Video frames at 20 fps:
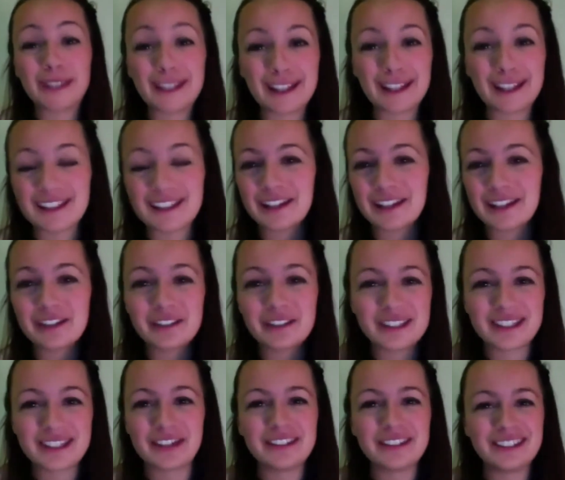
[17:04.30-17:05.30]
because I only
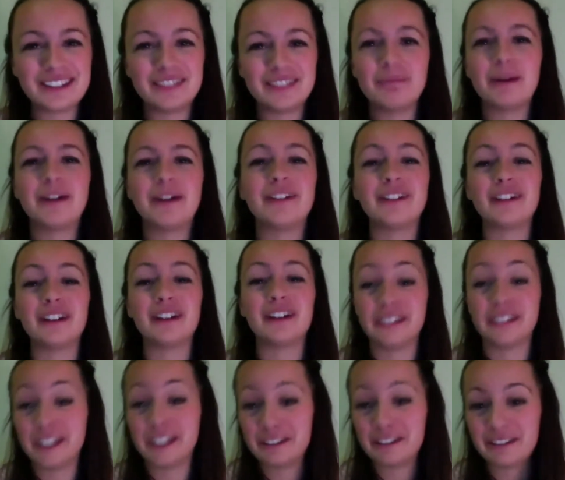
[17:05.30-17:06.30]
started about a
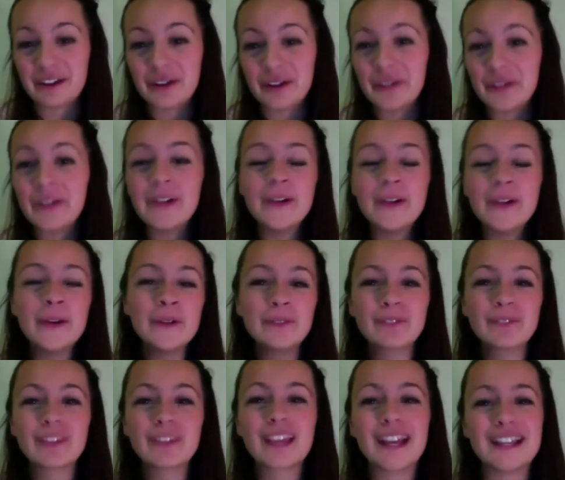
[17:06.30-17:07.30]
year ago.
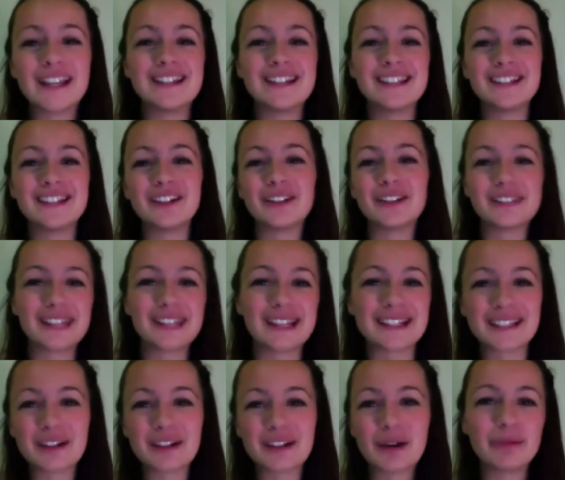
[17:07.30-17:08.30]
And it takes
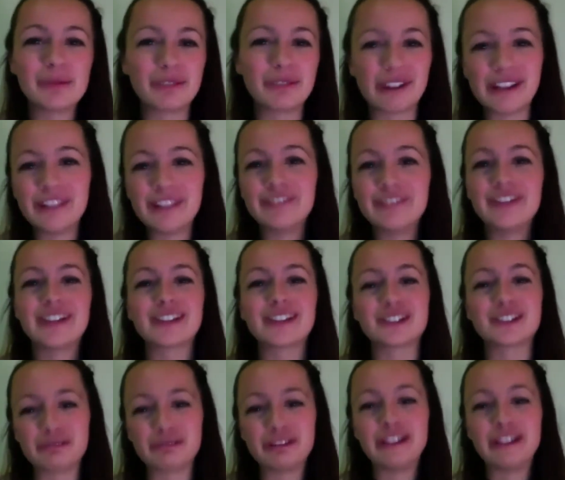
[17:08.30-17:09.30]
time for anything to
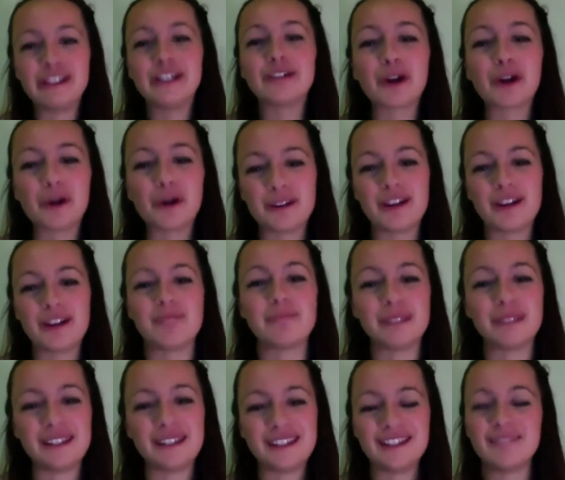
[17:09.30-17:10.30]
really grow and
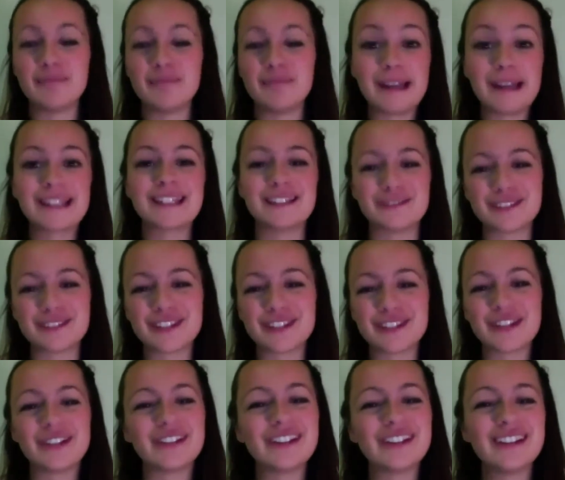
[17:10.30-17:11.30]
be massive.
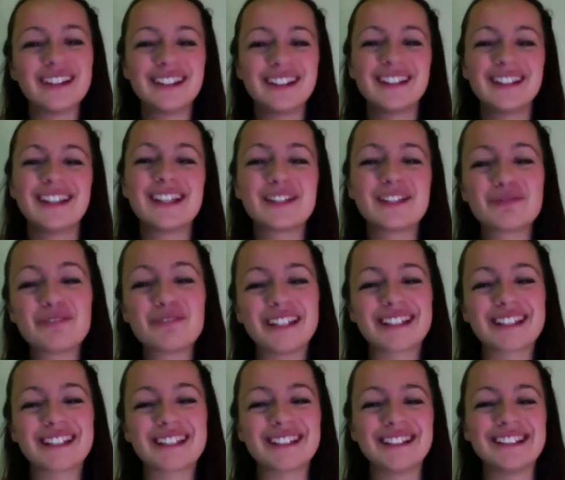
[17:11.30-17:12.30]
So it's really
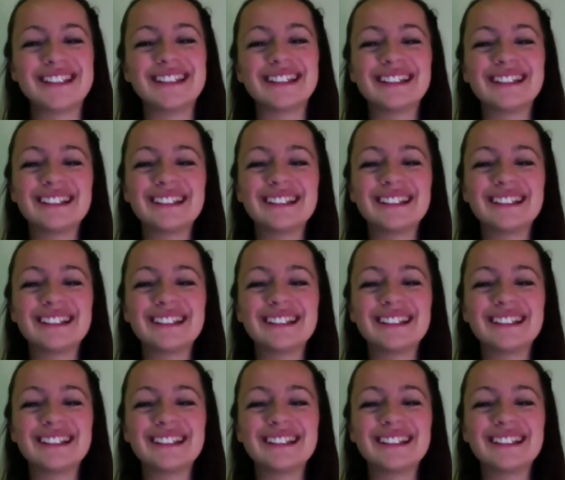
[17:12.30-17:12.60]
exciting.